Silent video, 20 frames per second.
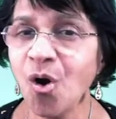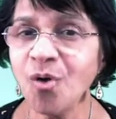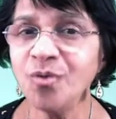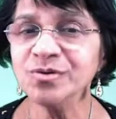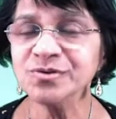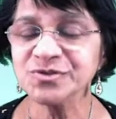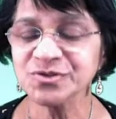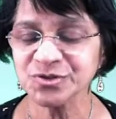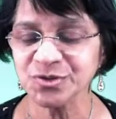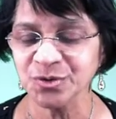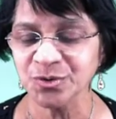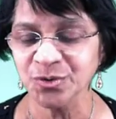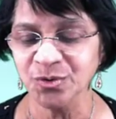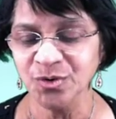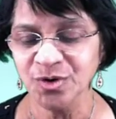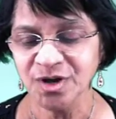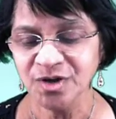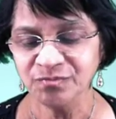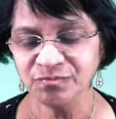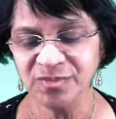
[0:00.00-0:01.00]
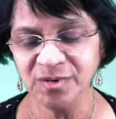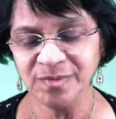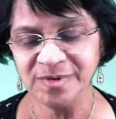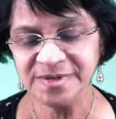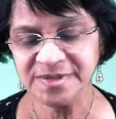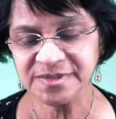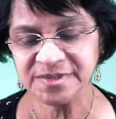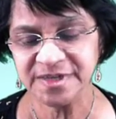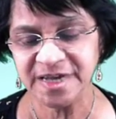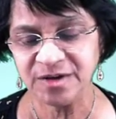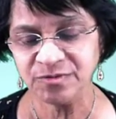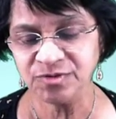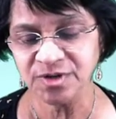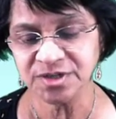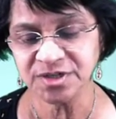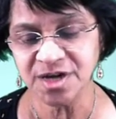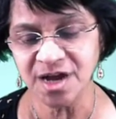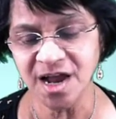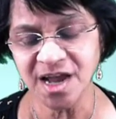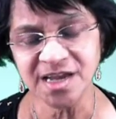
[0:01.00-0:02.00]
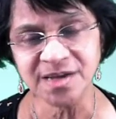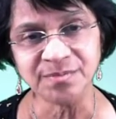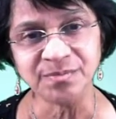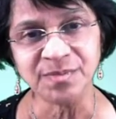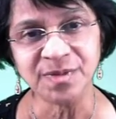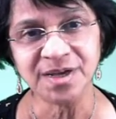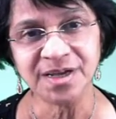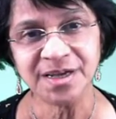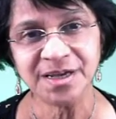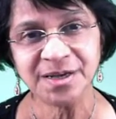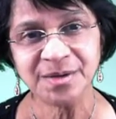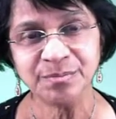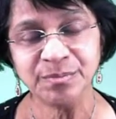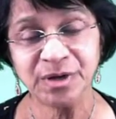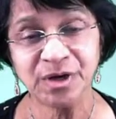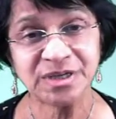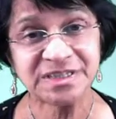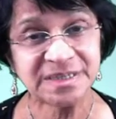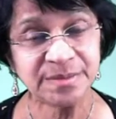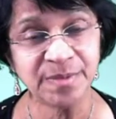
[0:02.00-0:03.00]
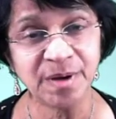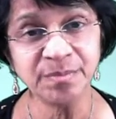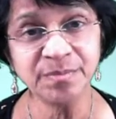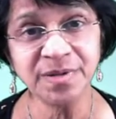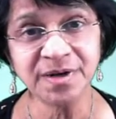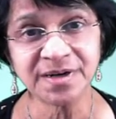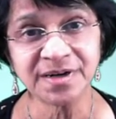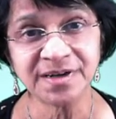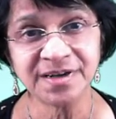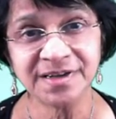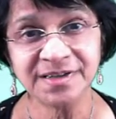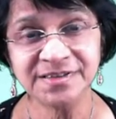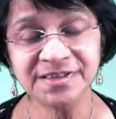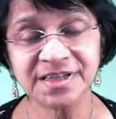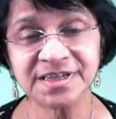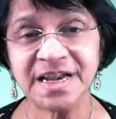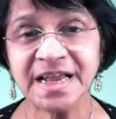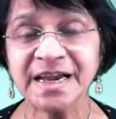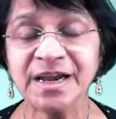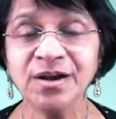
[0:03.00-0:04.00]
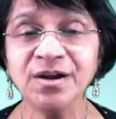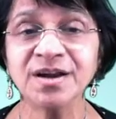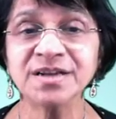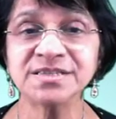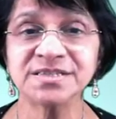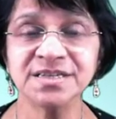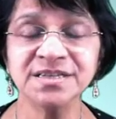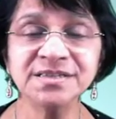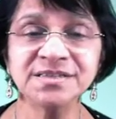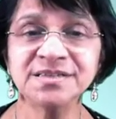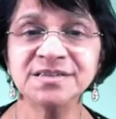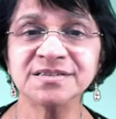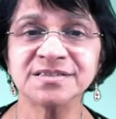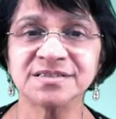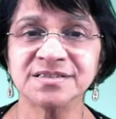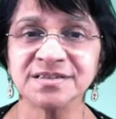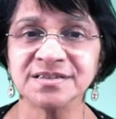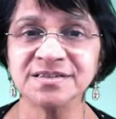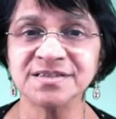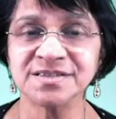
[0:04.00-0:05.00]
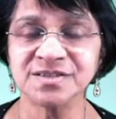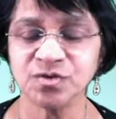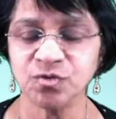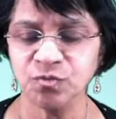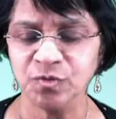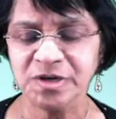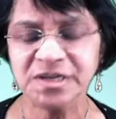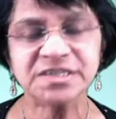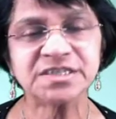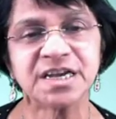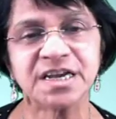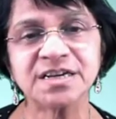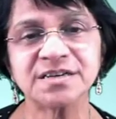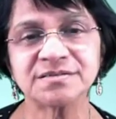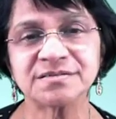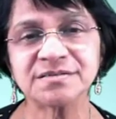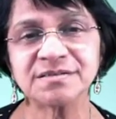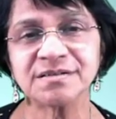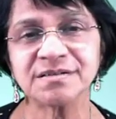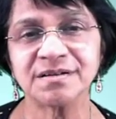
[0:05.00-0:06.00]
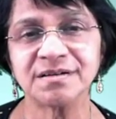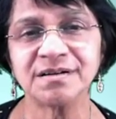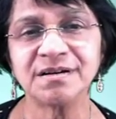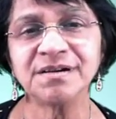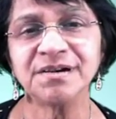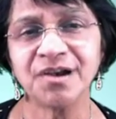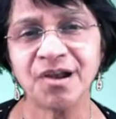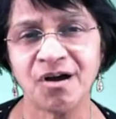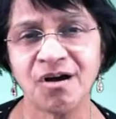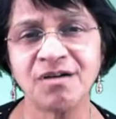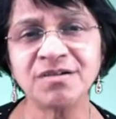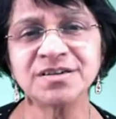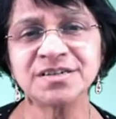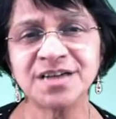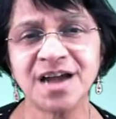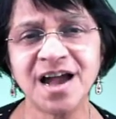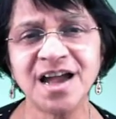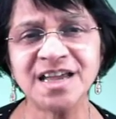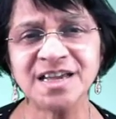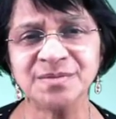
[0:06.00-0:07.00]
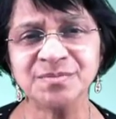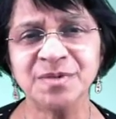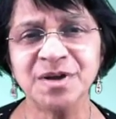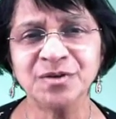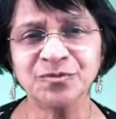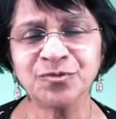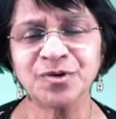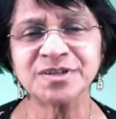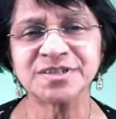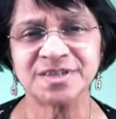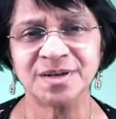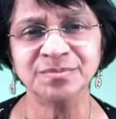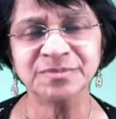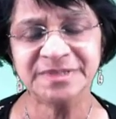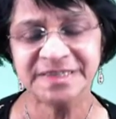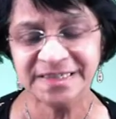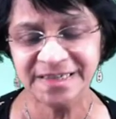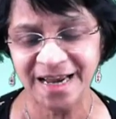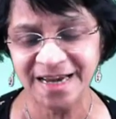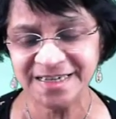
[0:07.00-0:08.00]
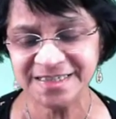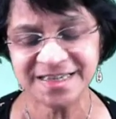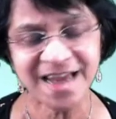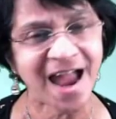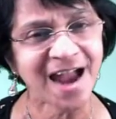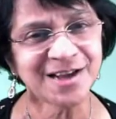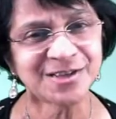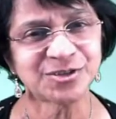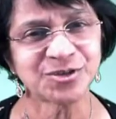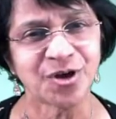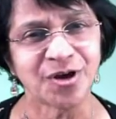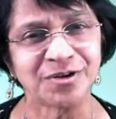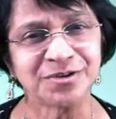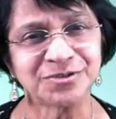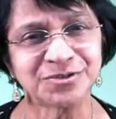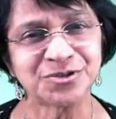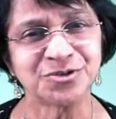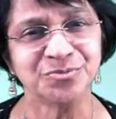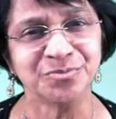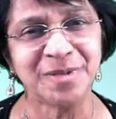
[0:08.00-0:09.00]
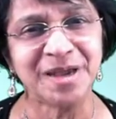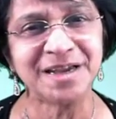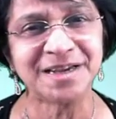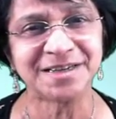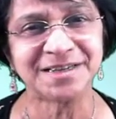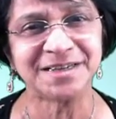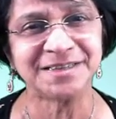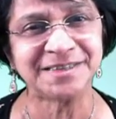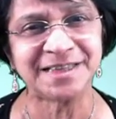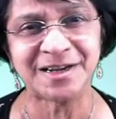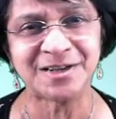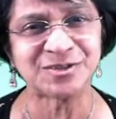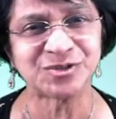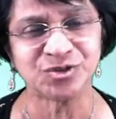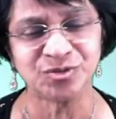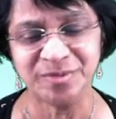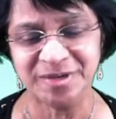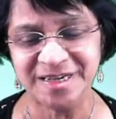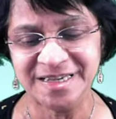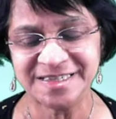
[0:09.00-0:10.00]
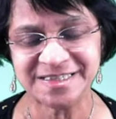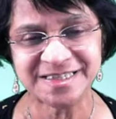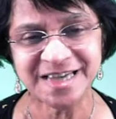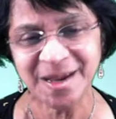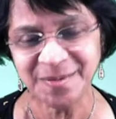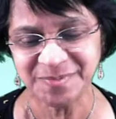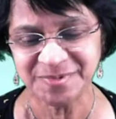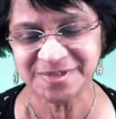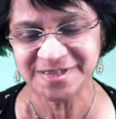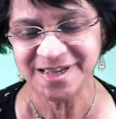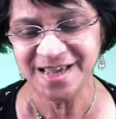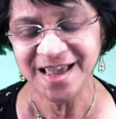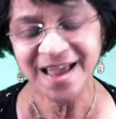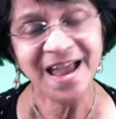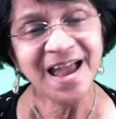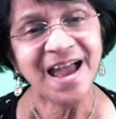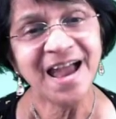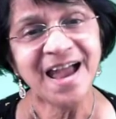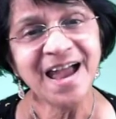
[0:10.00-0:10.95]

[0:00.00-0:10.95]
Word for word: Also, we will save the time because remember, the regular synthesis will take a long time for something like Taxol to make. There are so many steps.